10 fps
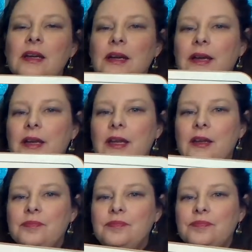
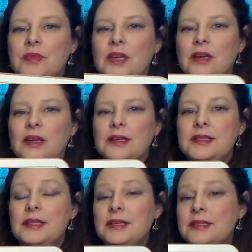a
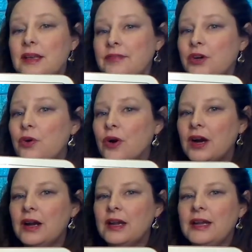C7
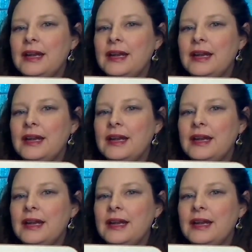chord,